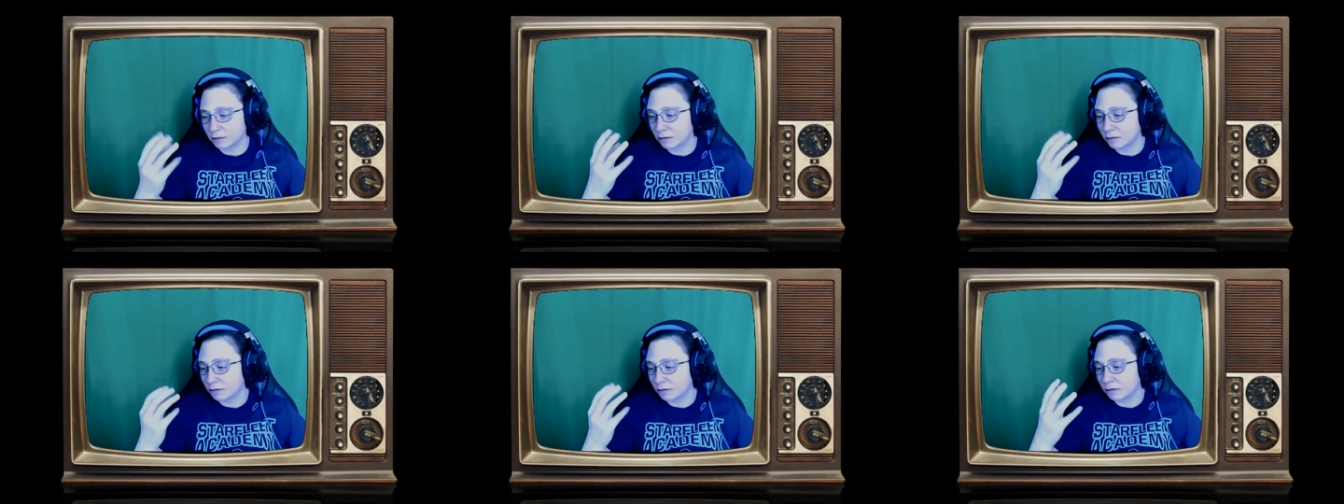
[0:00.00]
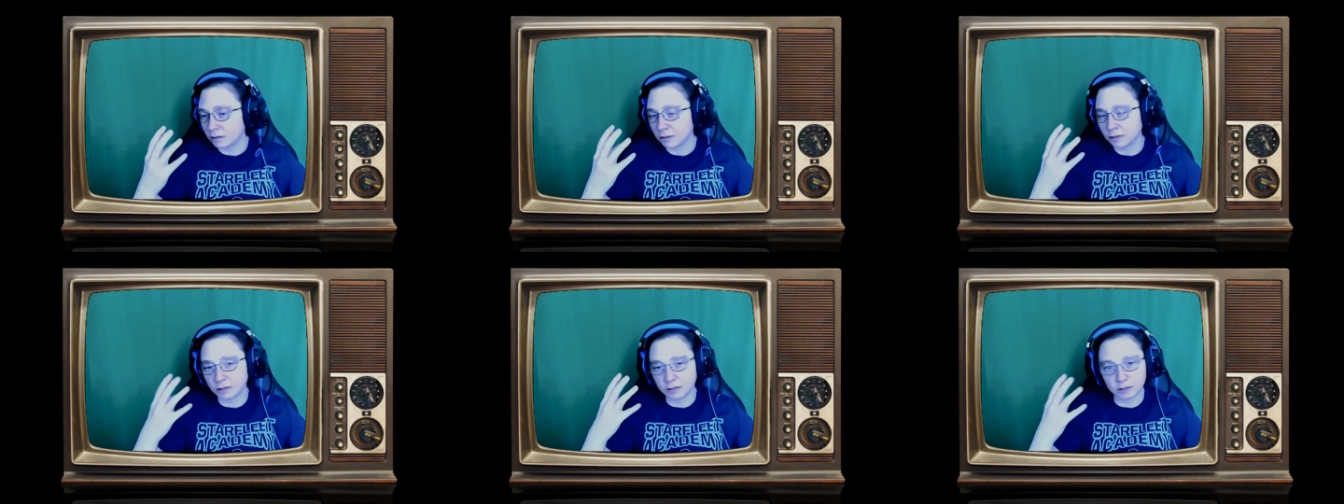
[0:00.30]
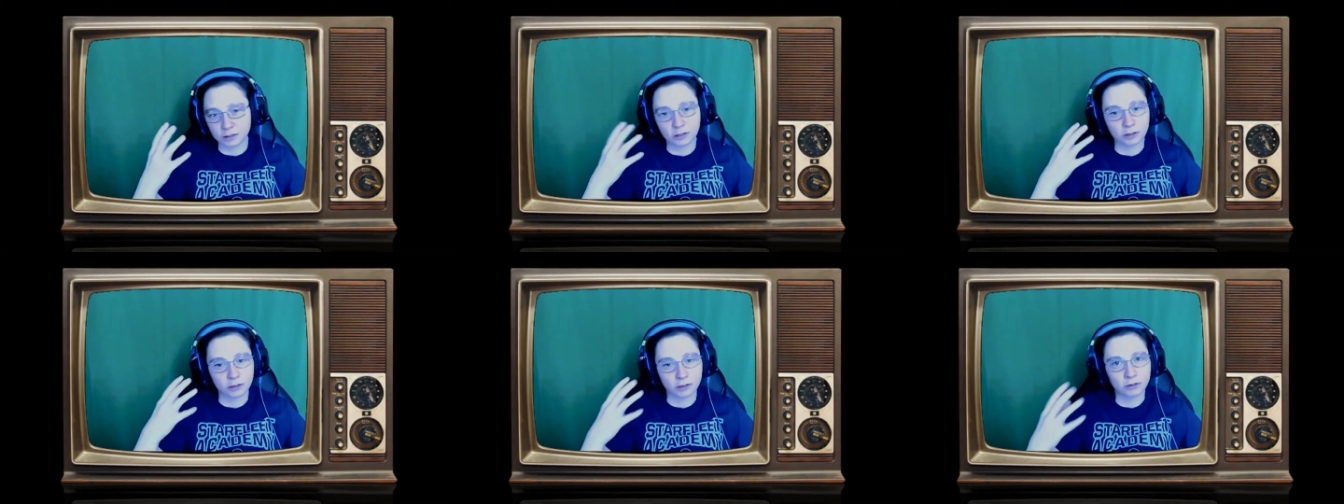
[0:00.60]

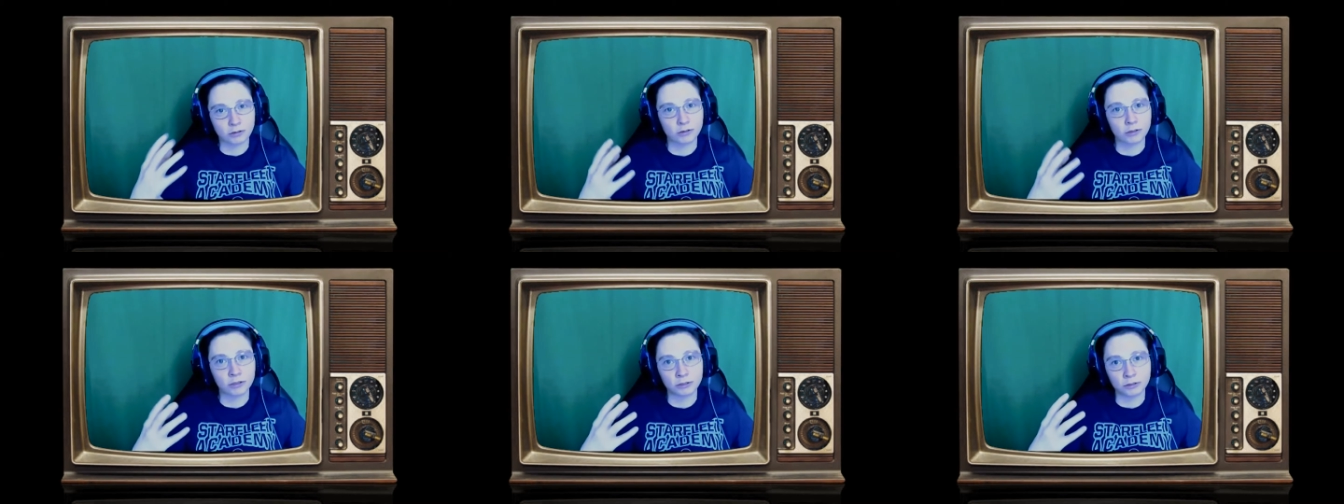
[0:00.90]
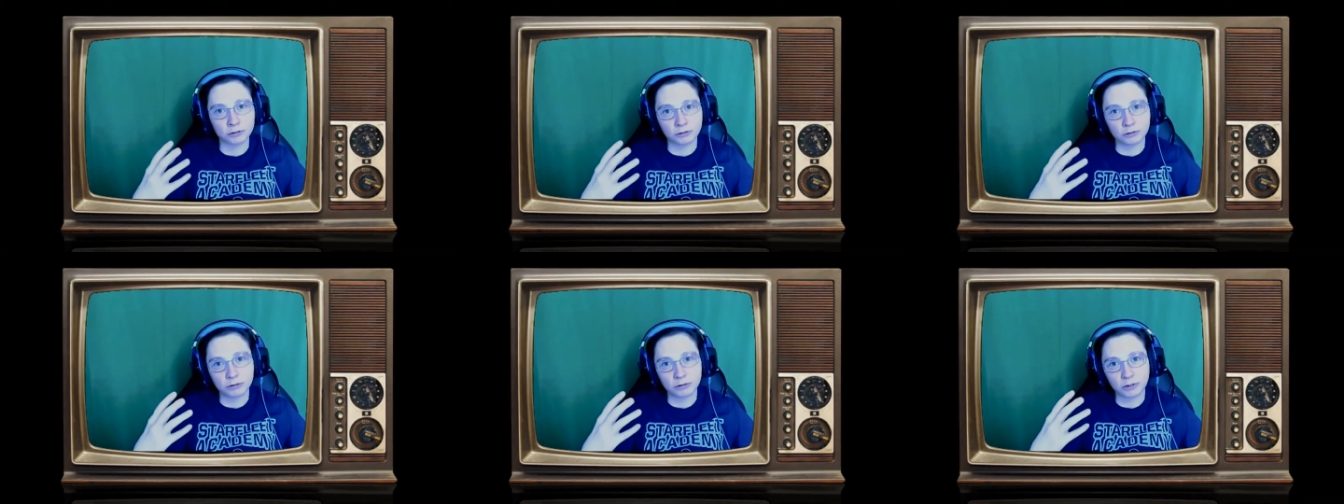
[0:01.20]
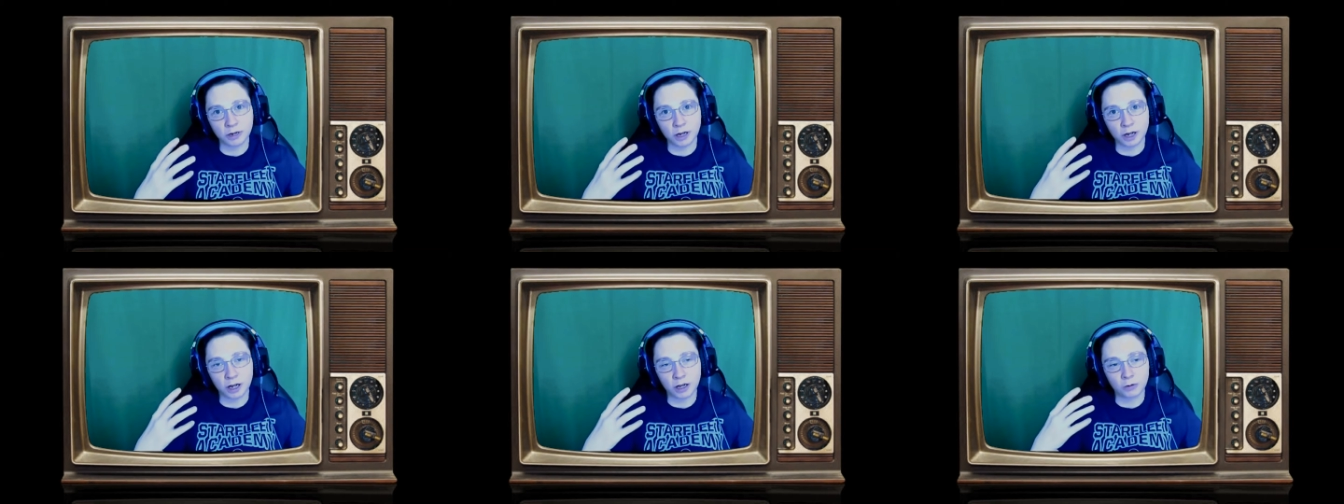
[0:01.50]
the crew.
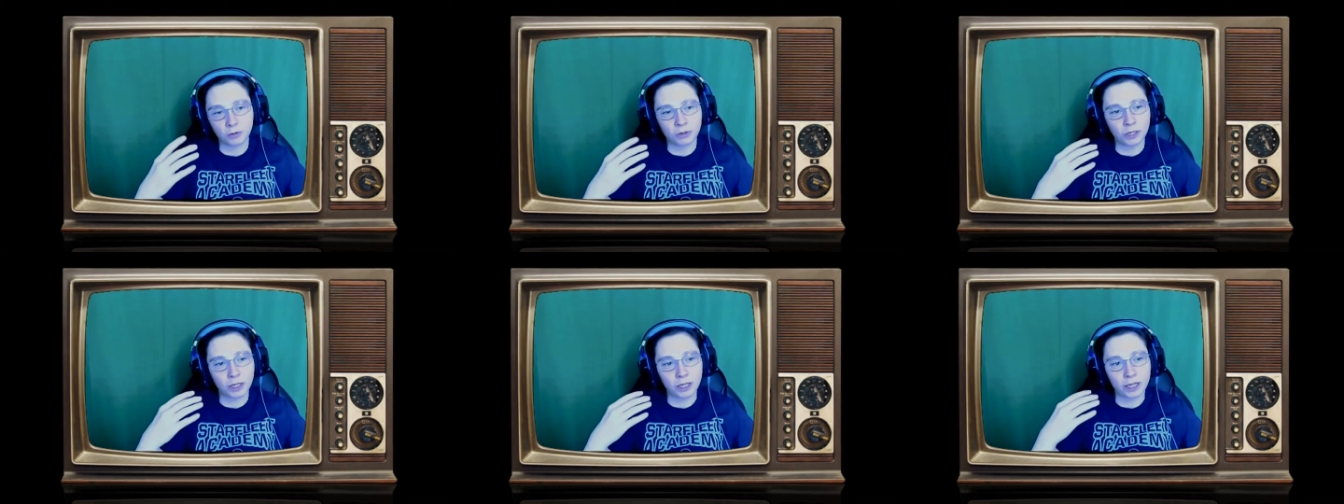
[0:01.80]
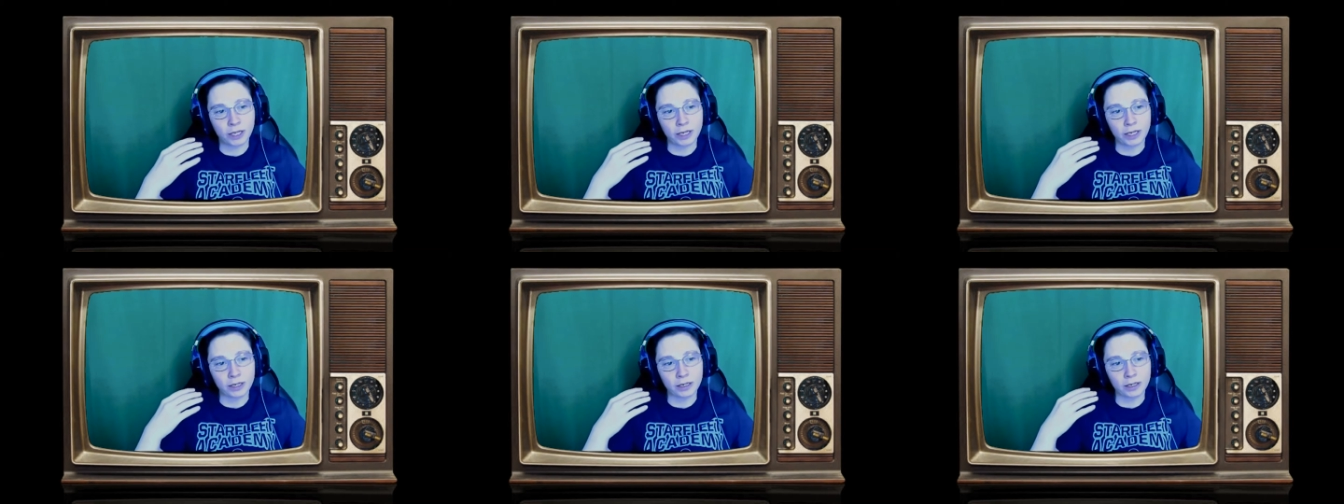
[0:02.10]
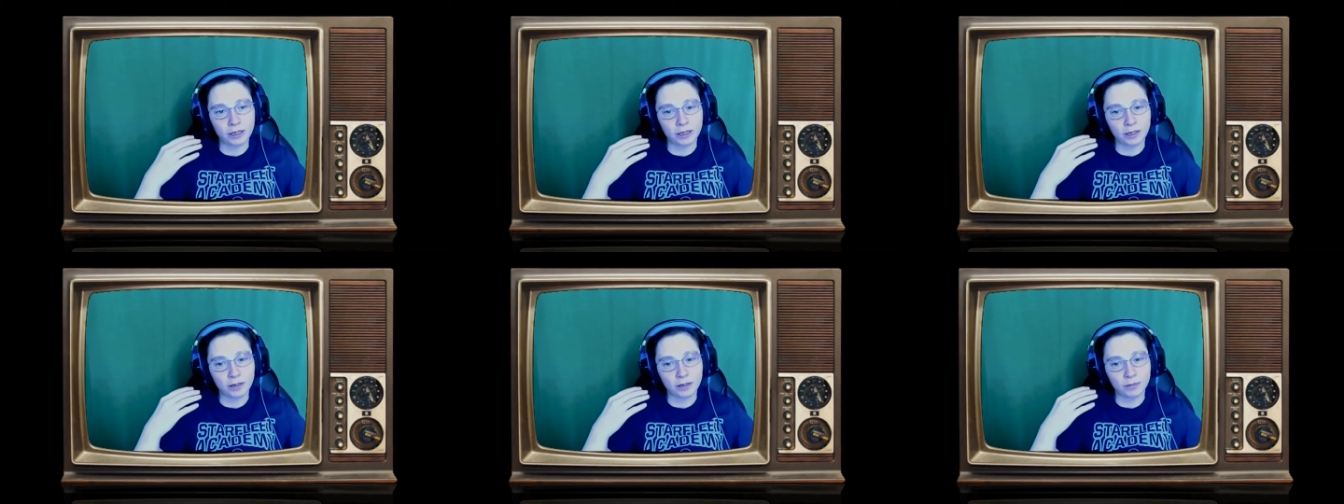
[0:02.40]
When they
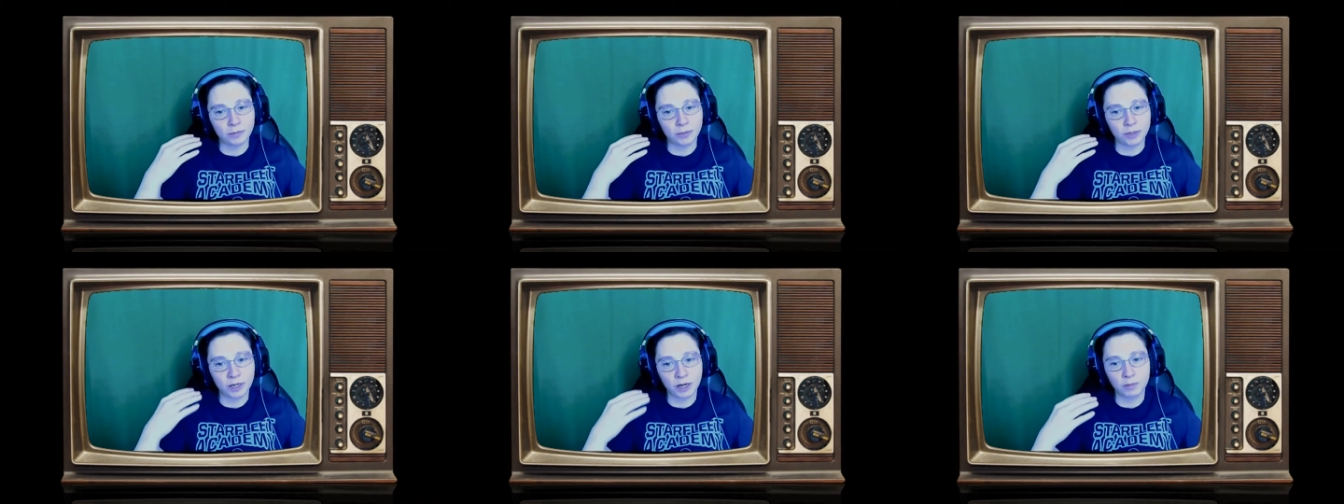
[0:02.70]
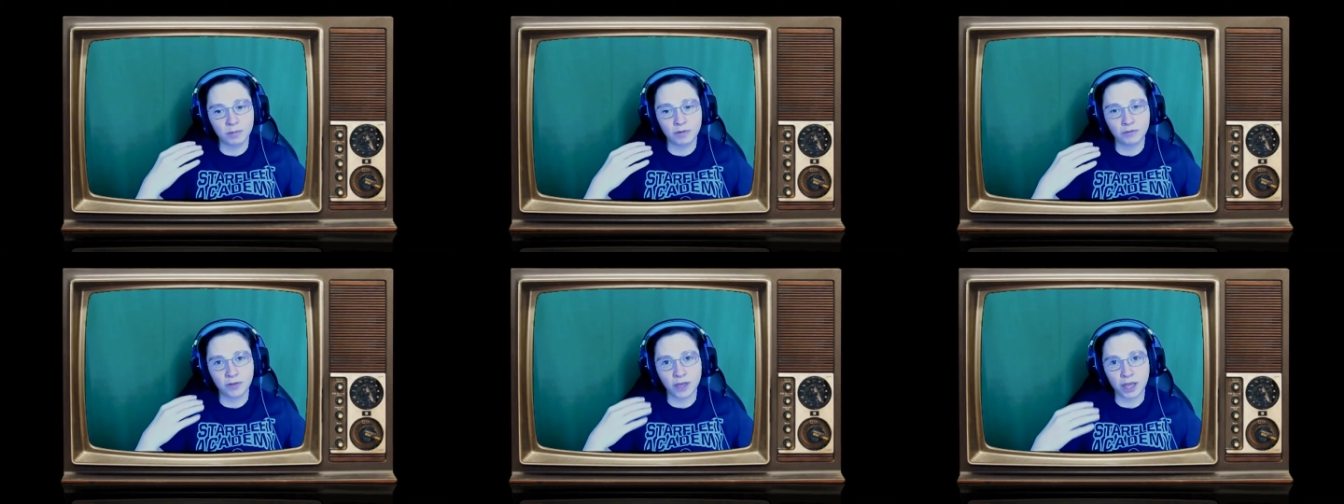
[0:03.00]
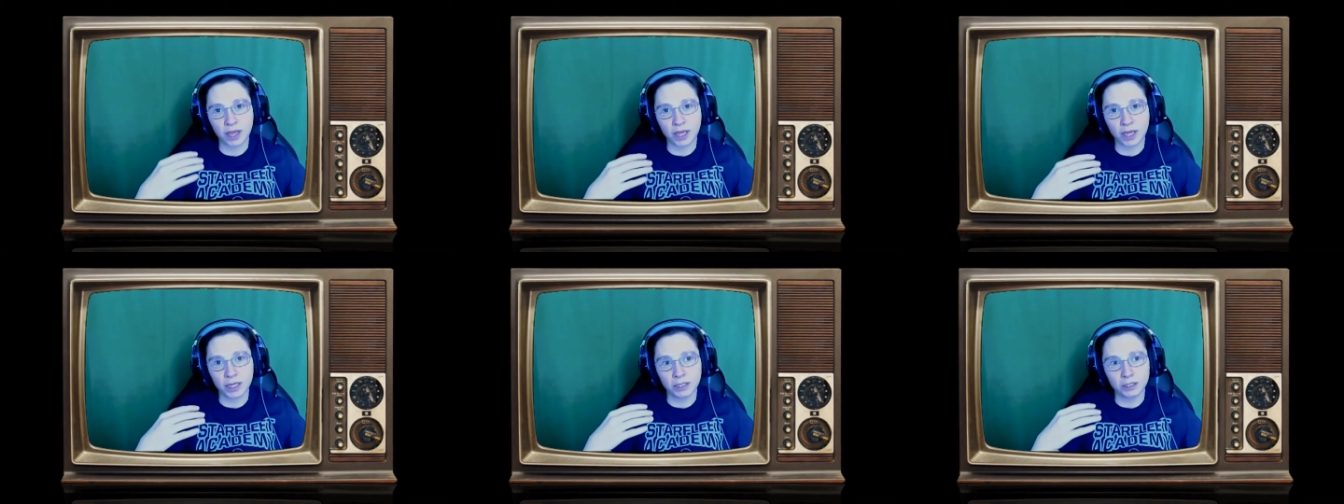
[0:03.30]
become of
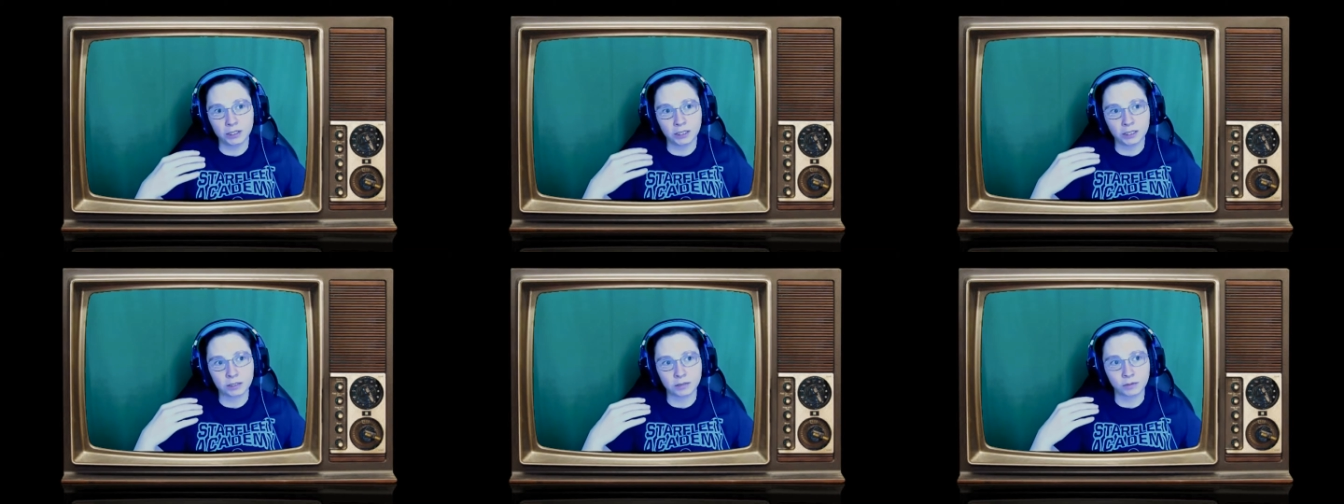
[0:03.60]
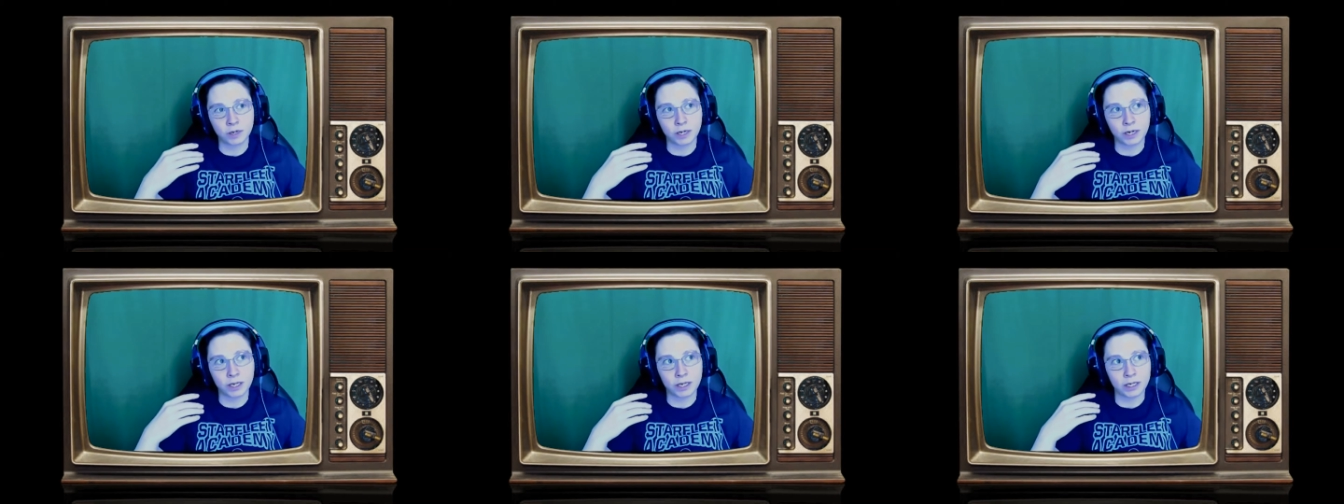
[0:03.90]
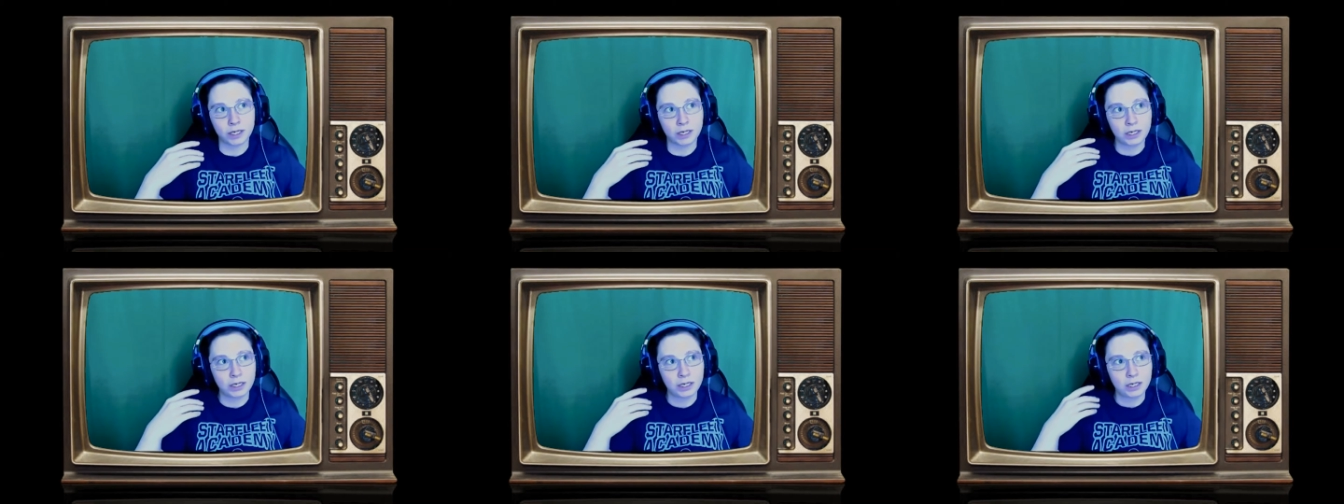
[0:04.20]
age, that's when it